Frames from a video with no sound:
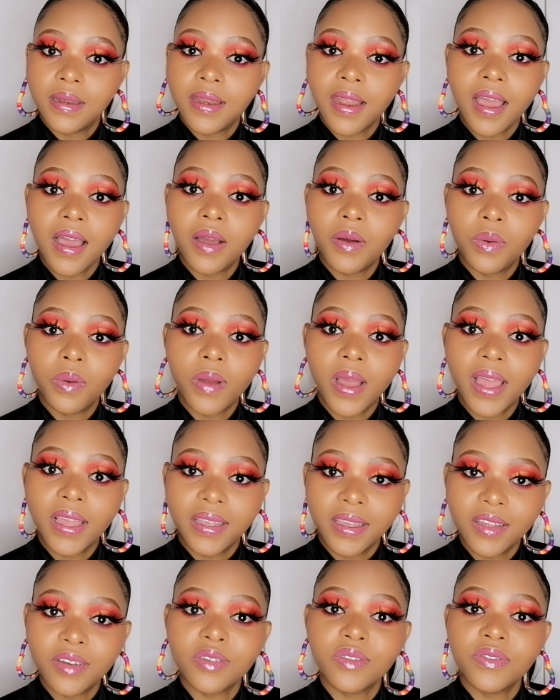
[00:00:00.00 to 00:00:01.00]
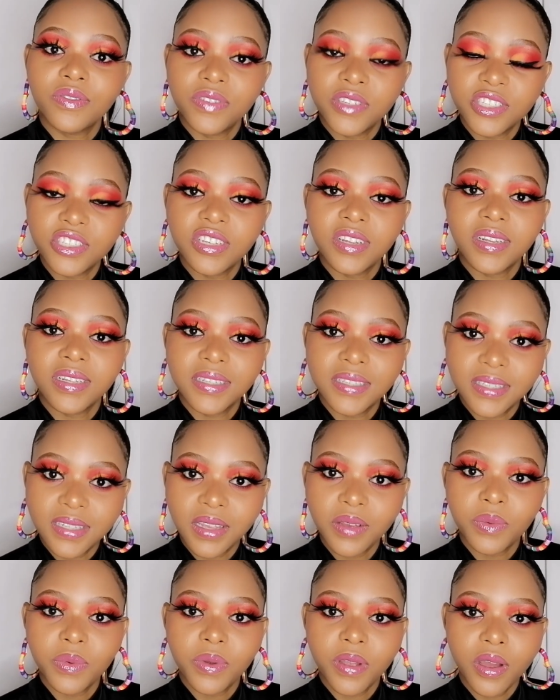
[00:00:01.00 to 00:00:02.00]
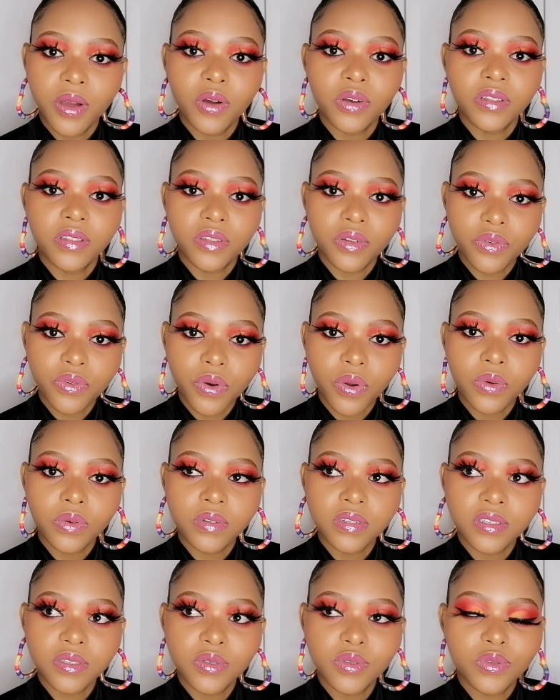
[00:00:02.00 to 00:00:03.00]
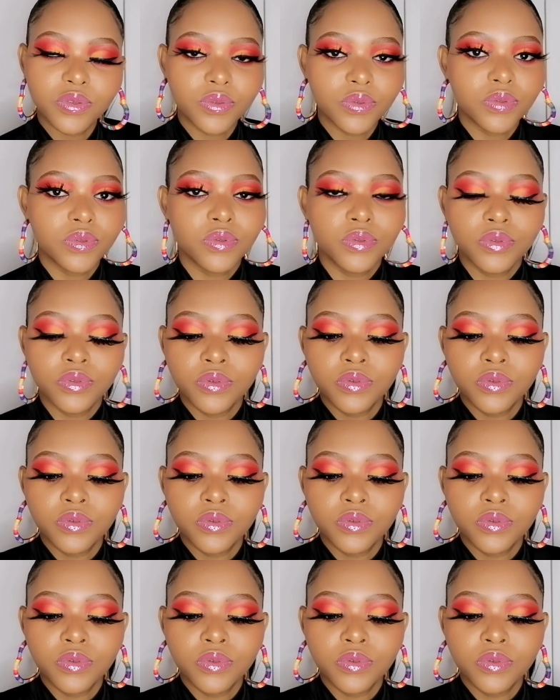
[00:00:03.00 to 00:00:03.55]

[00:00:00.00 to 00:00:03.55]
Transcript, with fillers: now I can officially say we're on the road to